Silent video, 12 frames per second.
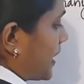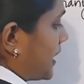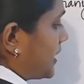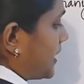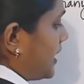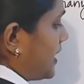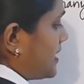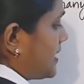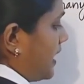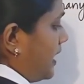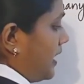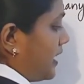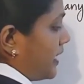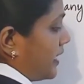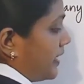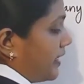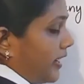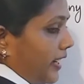3s are
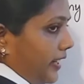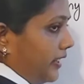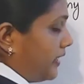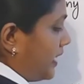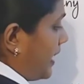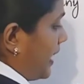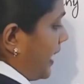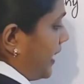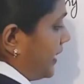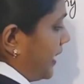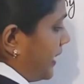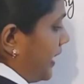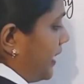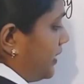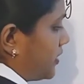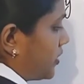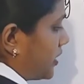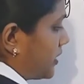9 and again
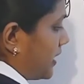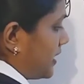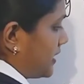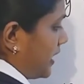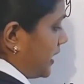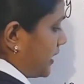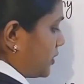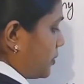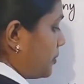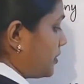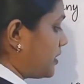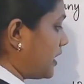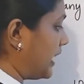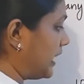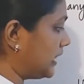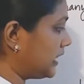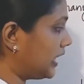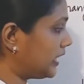3 3s are 9. So
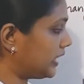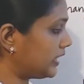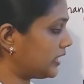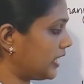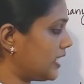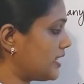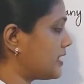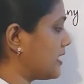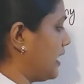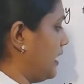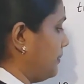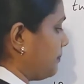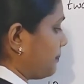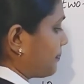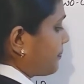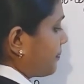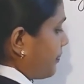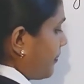33s are,
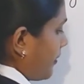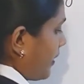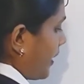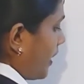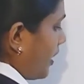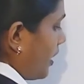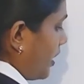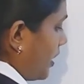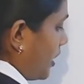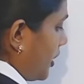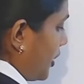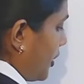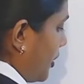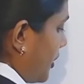you are